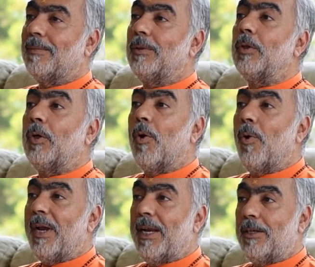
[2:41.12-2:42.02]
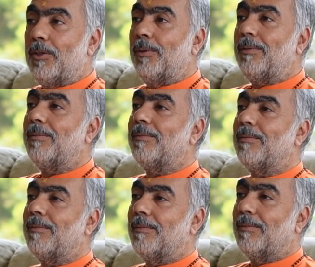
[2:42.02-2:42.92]
to grow into,
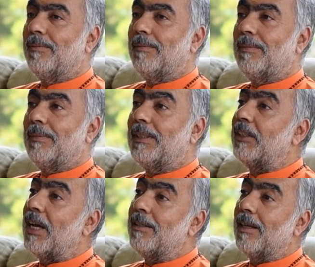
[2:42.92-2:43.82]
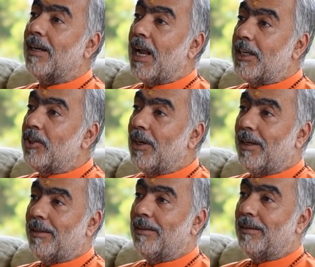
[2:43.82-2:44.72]
such as the culture,